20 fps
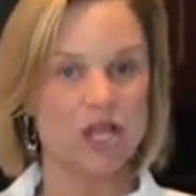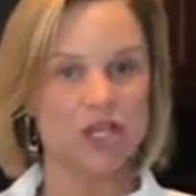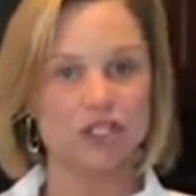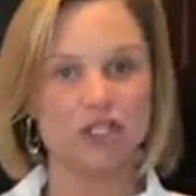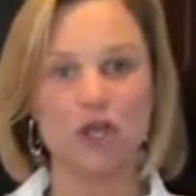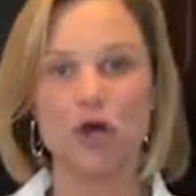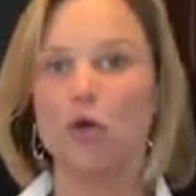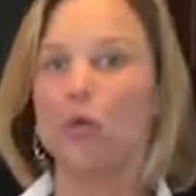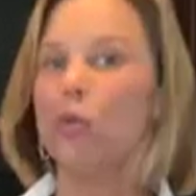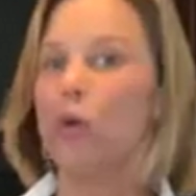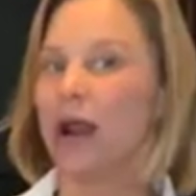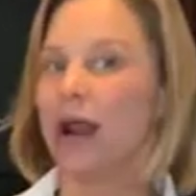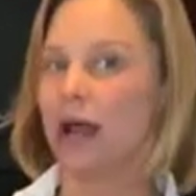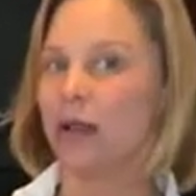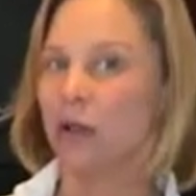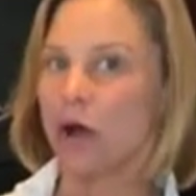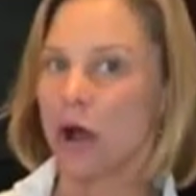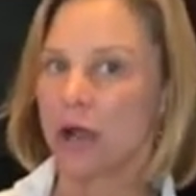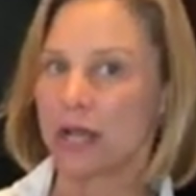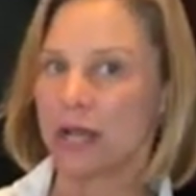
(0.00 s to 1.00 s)
So when
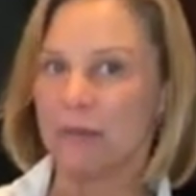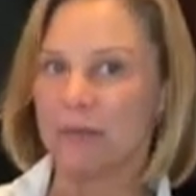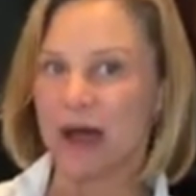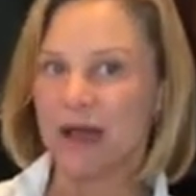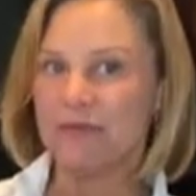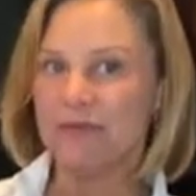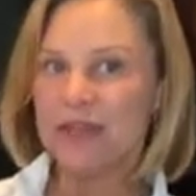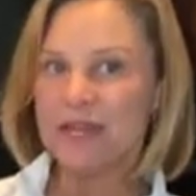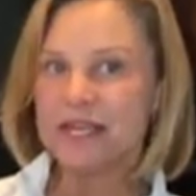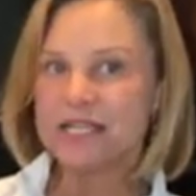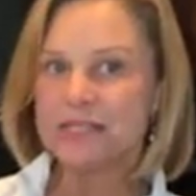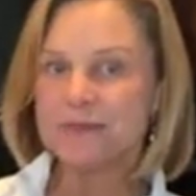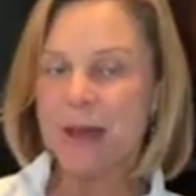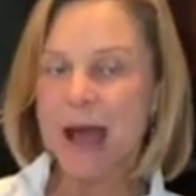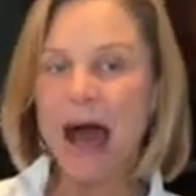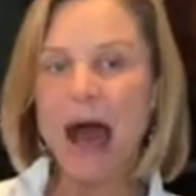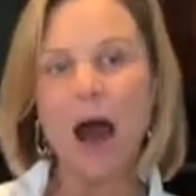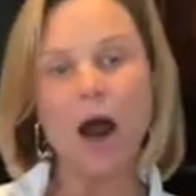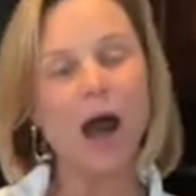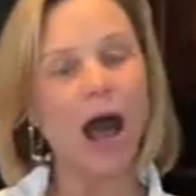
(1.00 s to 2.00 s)
I log it in my
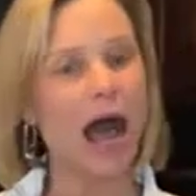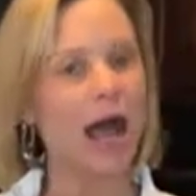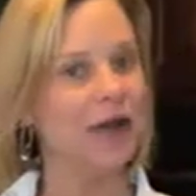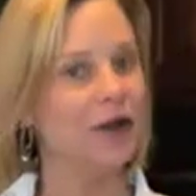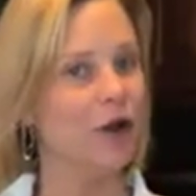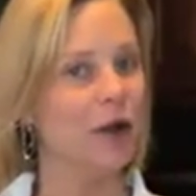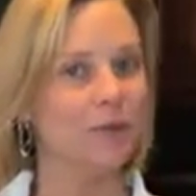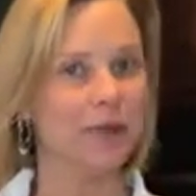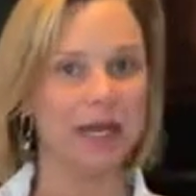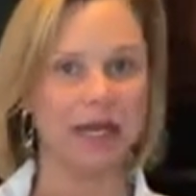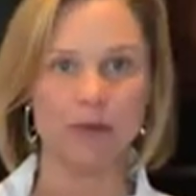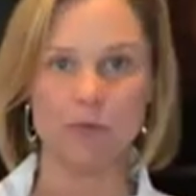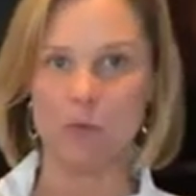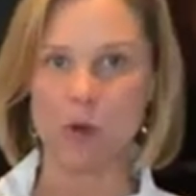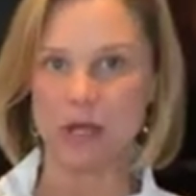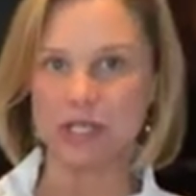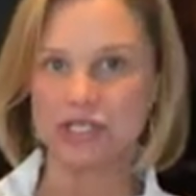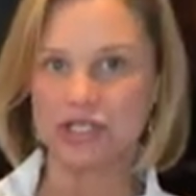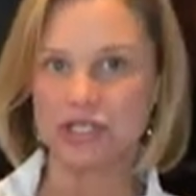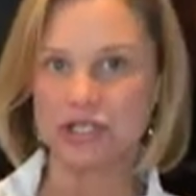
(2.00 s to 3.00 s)
FitnessPal, I know I'm getting
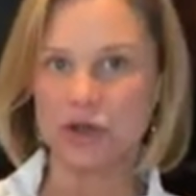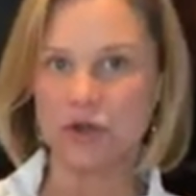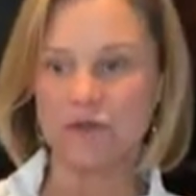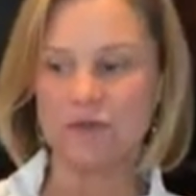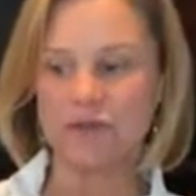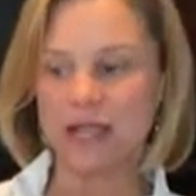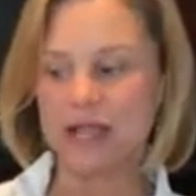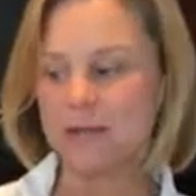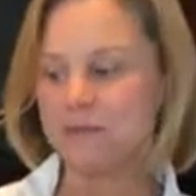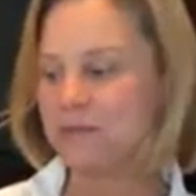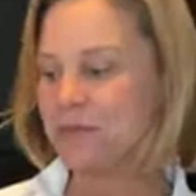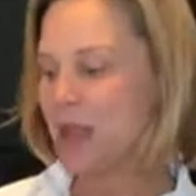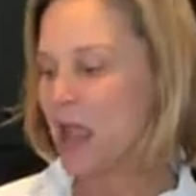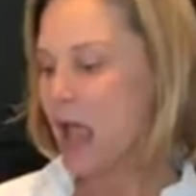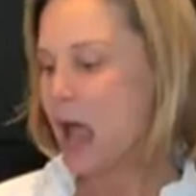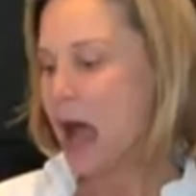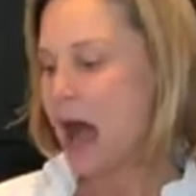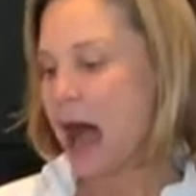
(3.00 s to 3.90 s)
1 serving.